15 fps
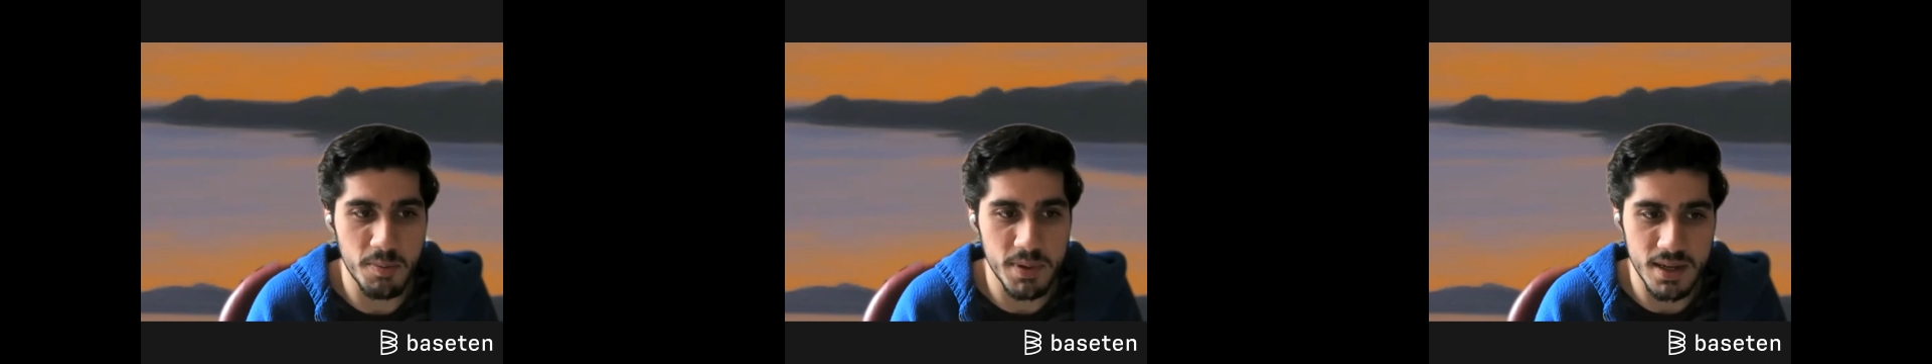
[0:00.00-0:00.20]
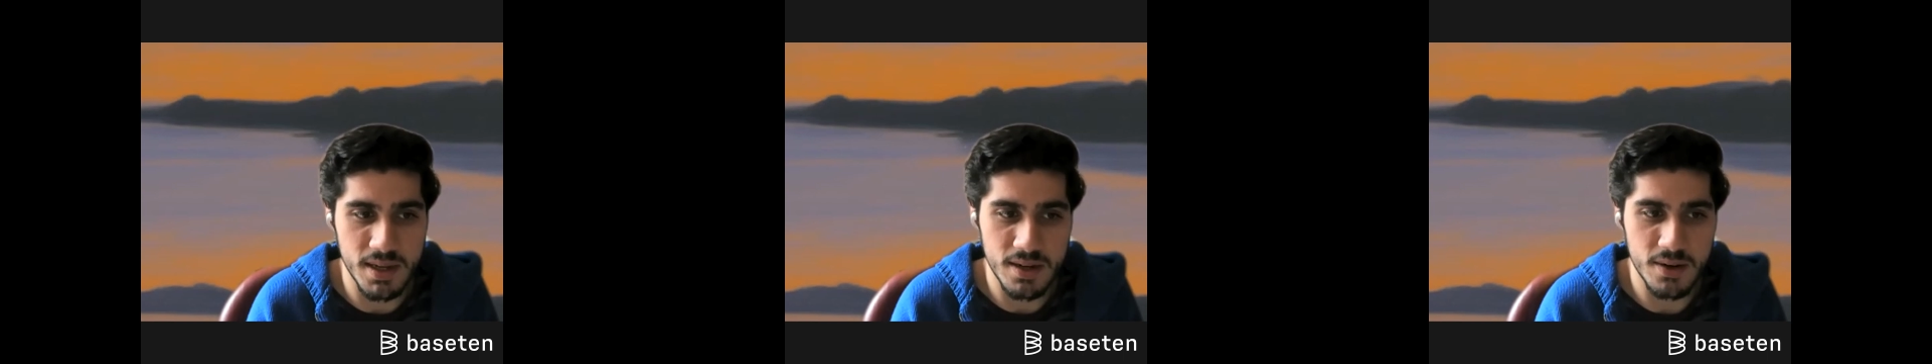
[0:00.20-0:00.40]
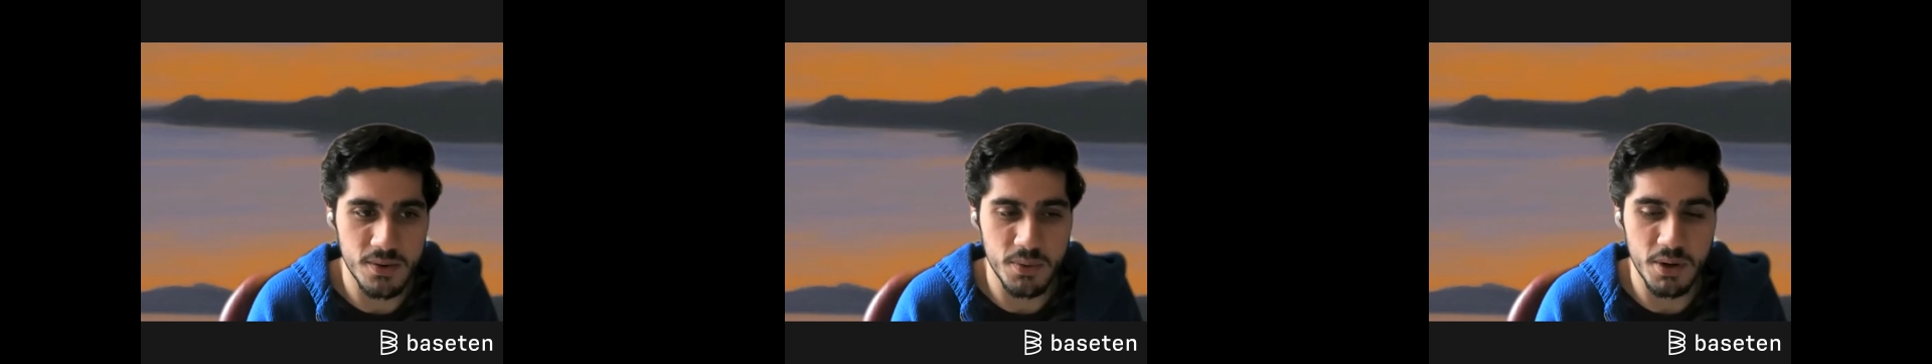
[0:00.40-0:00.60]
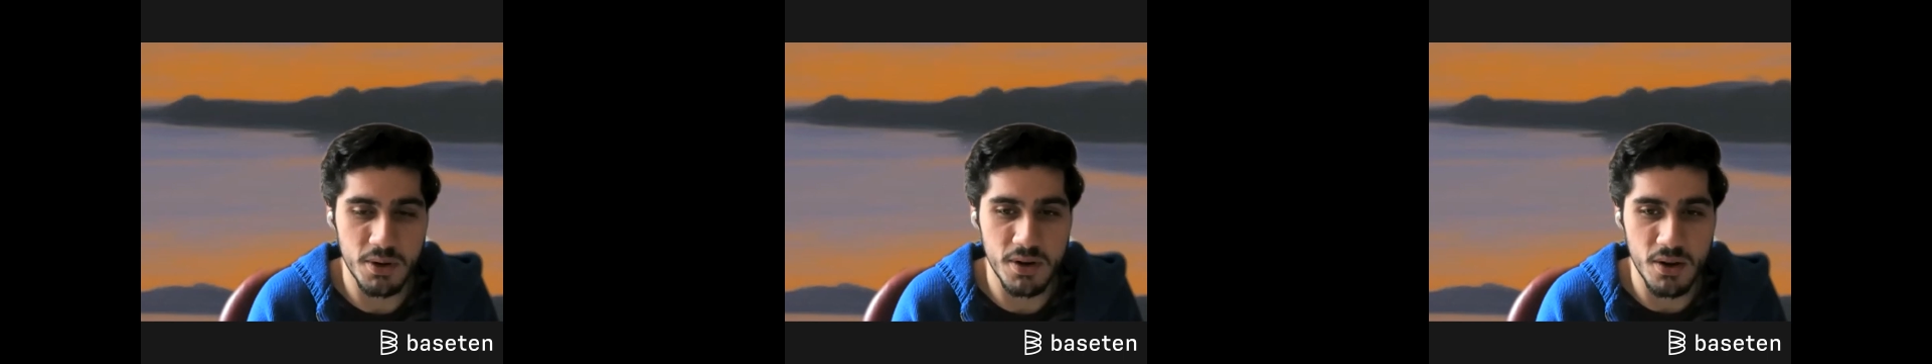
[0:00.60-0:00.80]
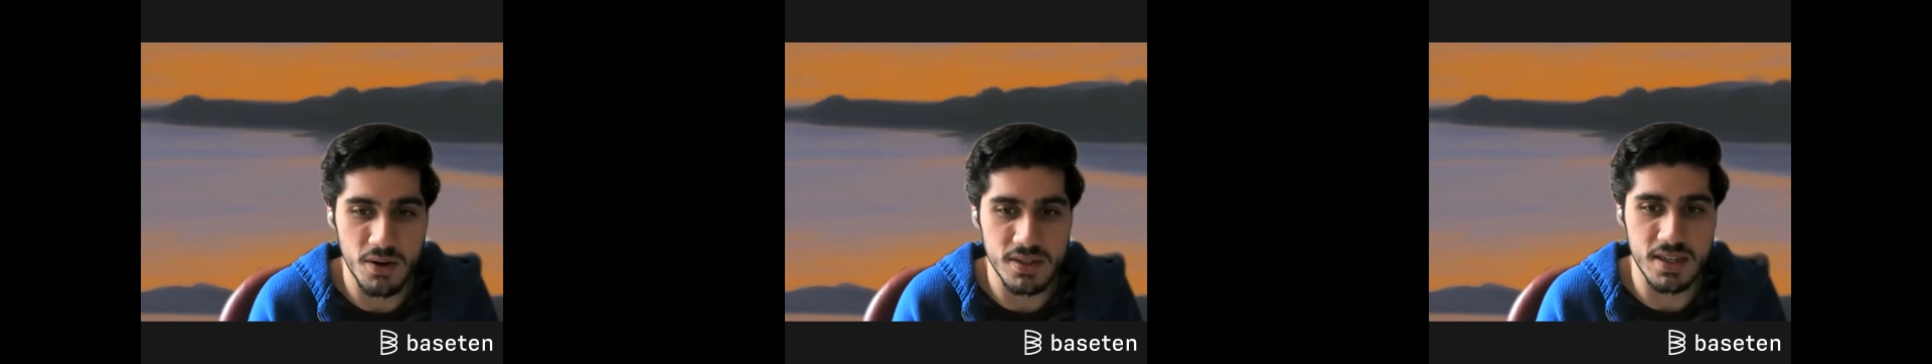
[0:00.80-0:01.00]
but we were
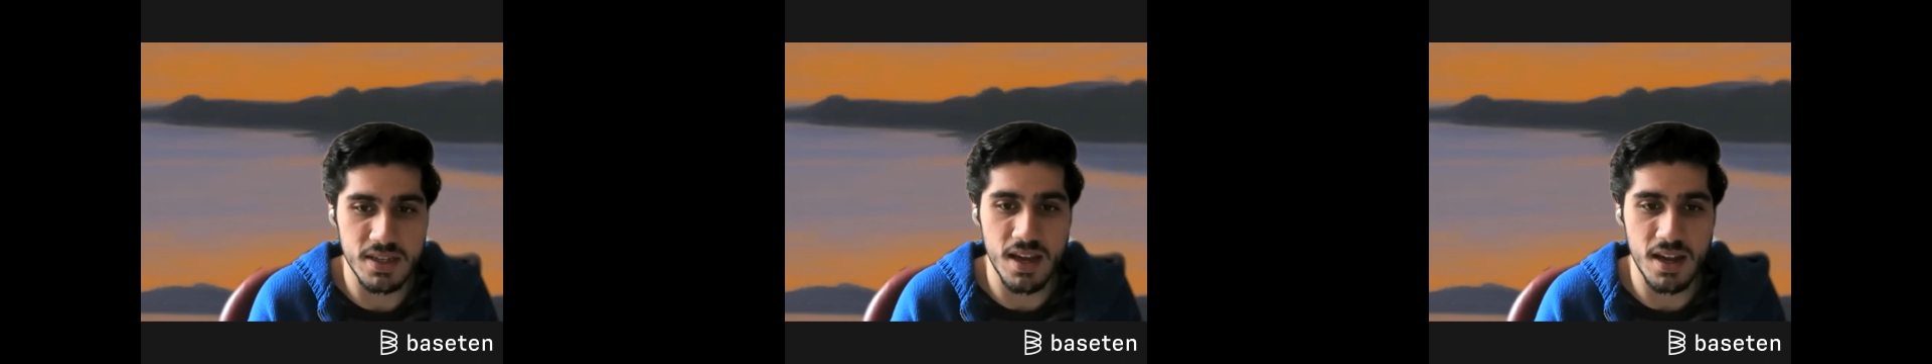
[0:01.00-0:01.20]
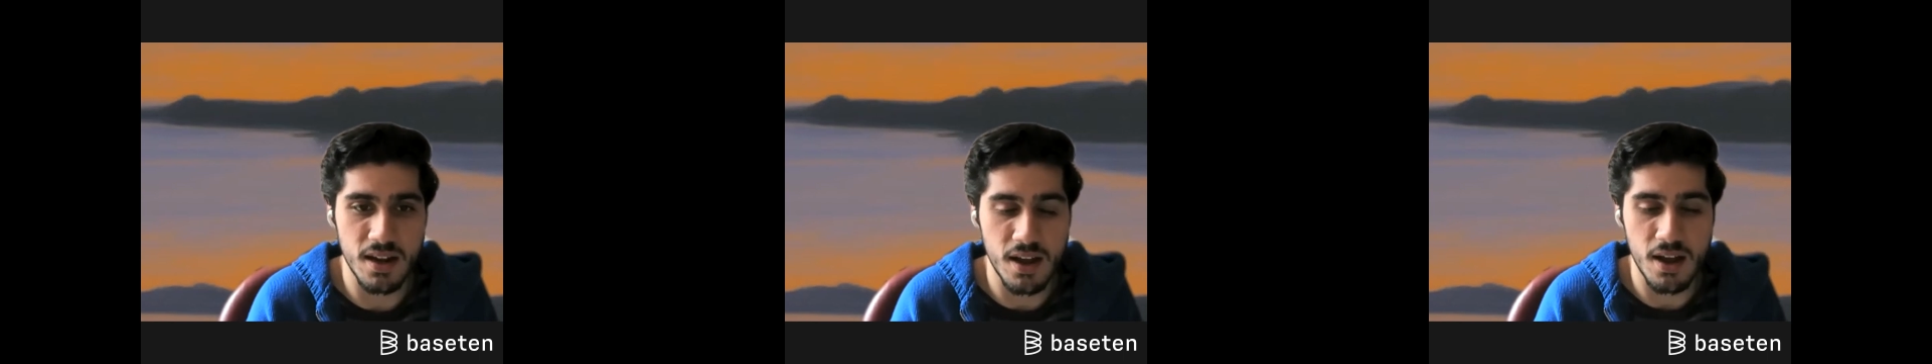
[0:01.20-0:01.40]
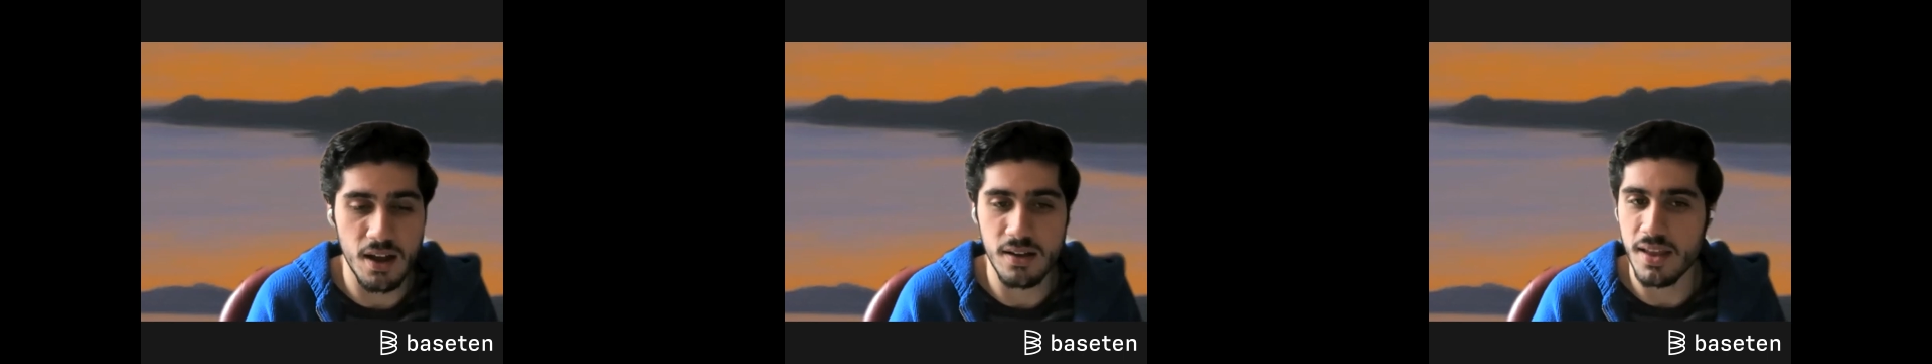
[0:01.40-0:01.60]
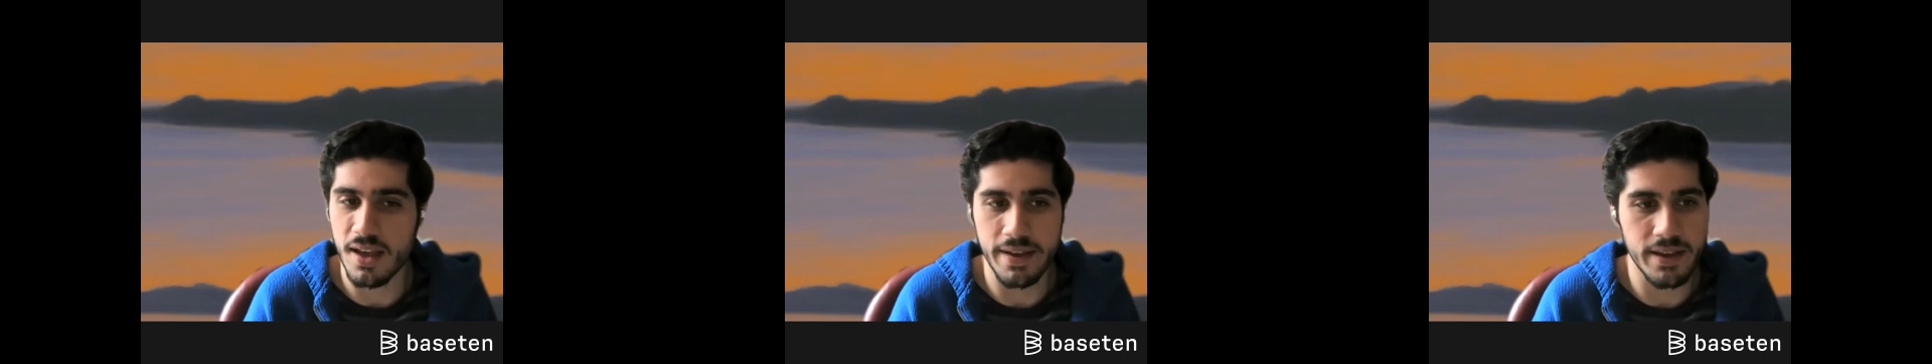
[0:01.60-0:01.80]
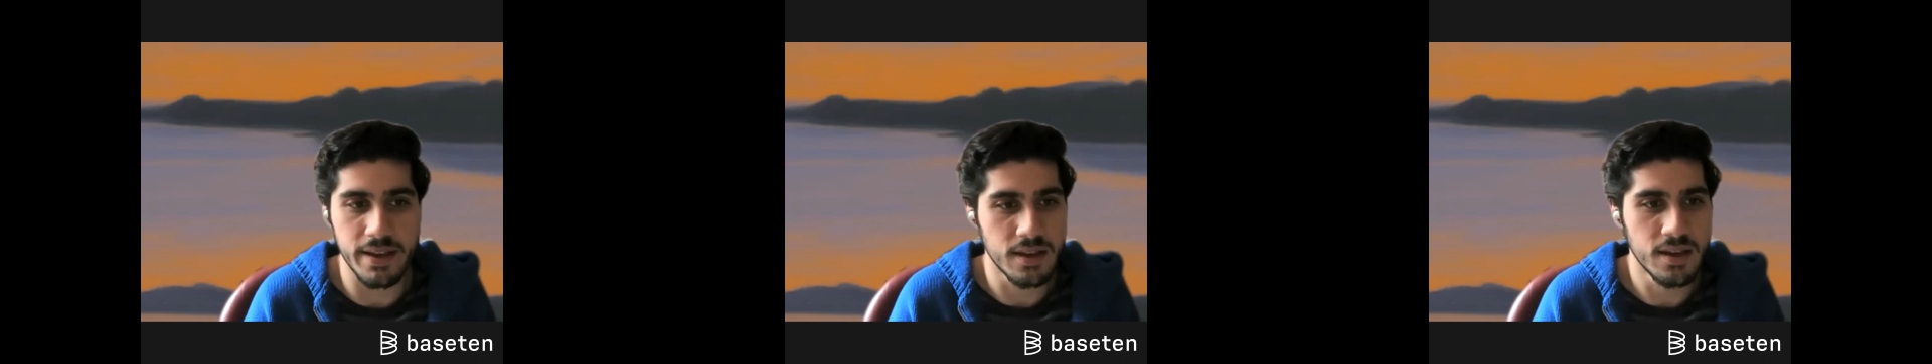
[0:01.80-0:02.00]
noticing that
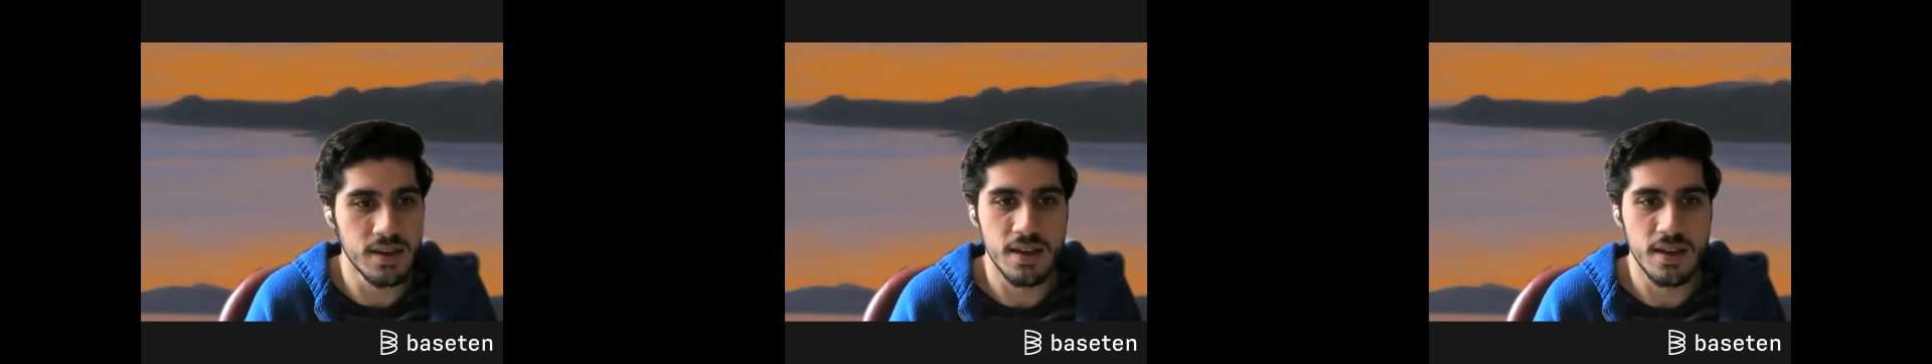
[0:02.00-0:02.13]
like